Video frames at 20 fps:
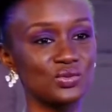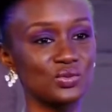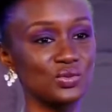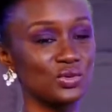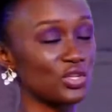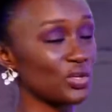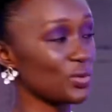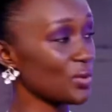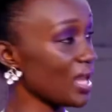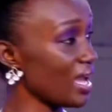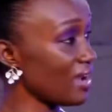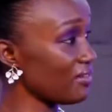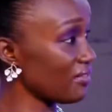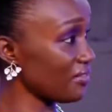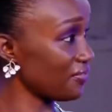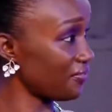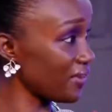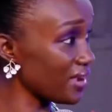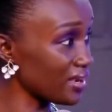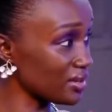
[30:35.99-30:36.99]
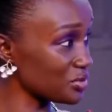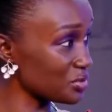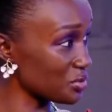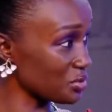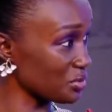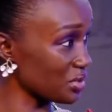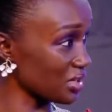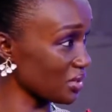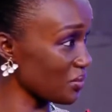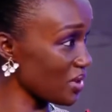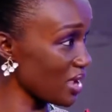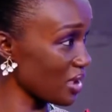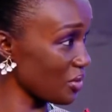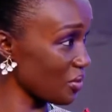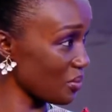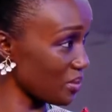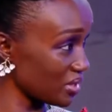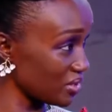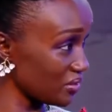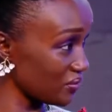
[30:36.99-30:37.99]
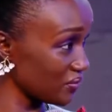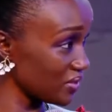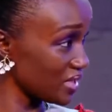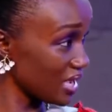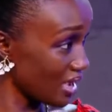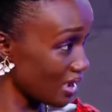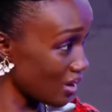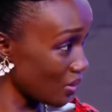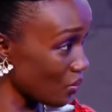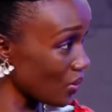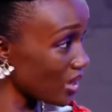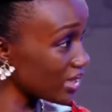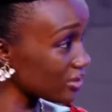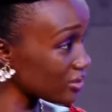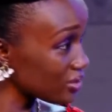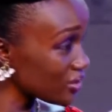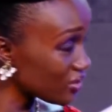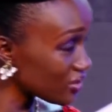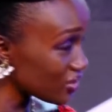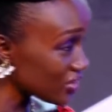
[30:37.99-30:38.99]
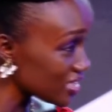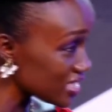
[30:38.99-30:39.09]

soon you will have a factory where you're manufacturing. Yeah, why not?